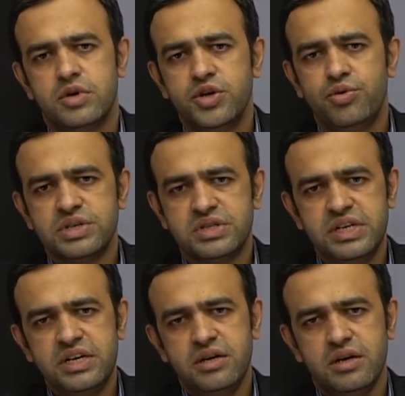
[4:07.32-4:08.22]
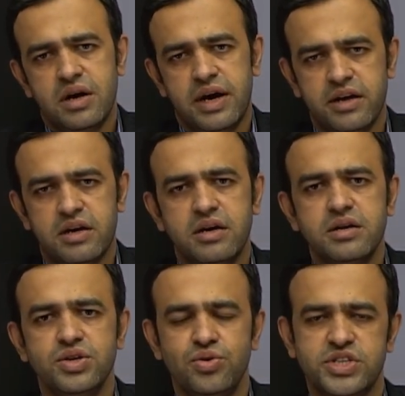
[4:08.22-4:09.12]
USD,
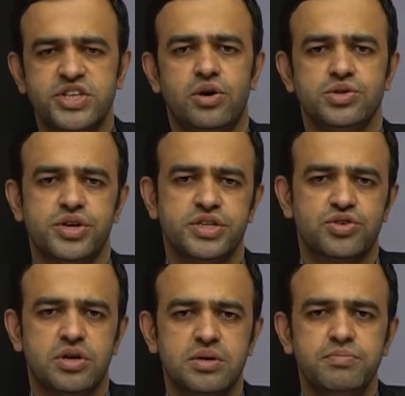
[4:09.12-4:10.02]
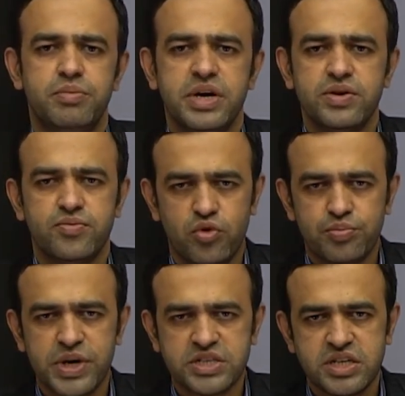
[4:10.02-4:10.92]
INR, USD also has gone up by
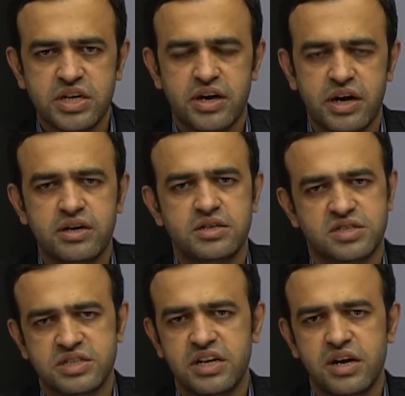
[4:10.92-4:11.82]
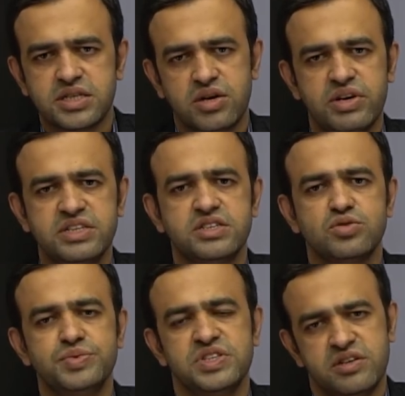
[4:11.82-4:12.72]
4 paise, and it's trading at
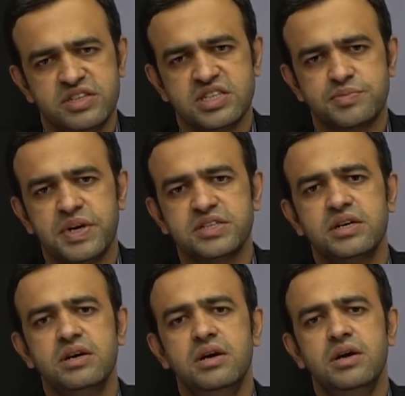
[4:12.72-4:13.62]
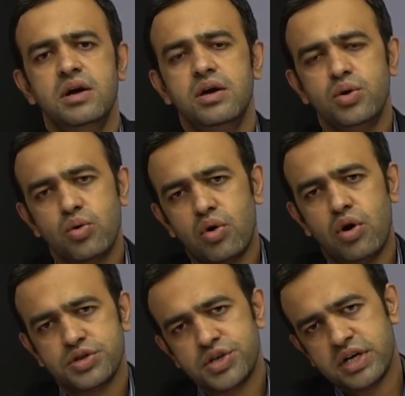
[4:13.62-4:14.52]
76.36 rupees. Euro
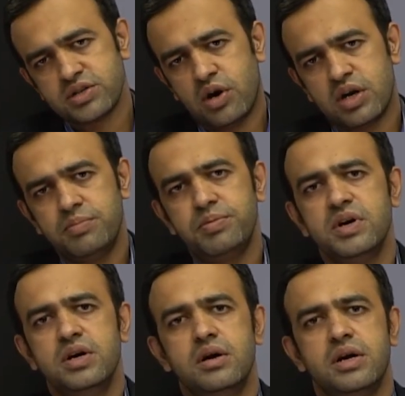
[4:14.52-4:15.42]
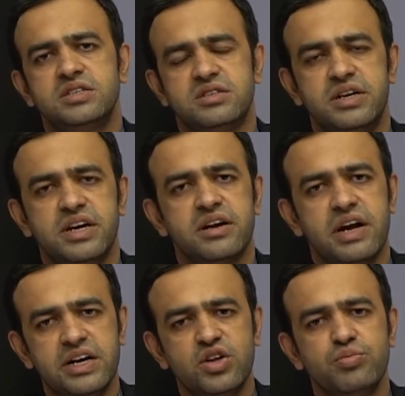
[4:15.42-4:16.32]
also has gone up. It's trading at
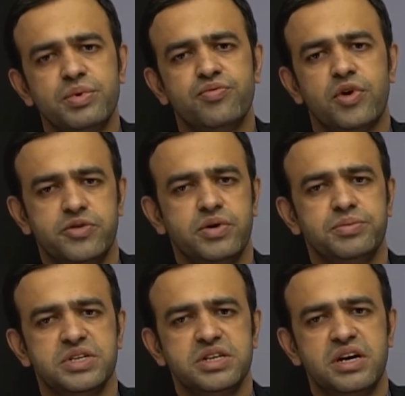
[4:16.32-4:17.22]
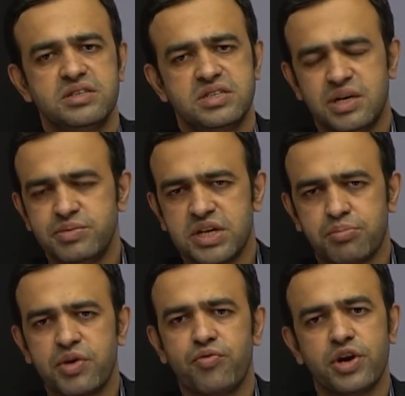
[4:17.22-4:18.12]
90.45 rupees, and the same is
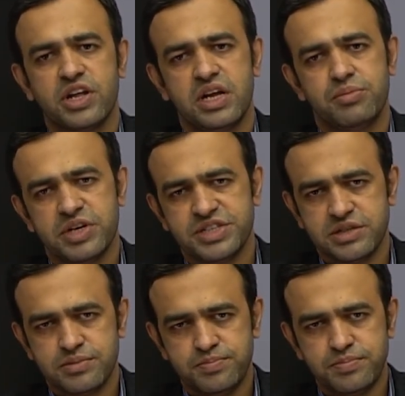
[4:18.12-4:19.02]
up by 49 paise.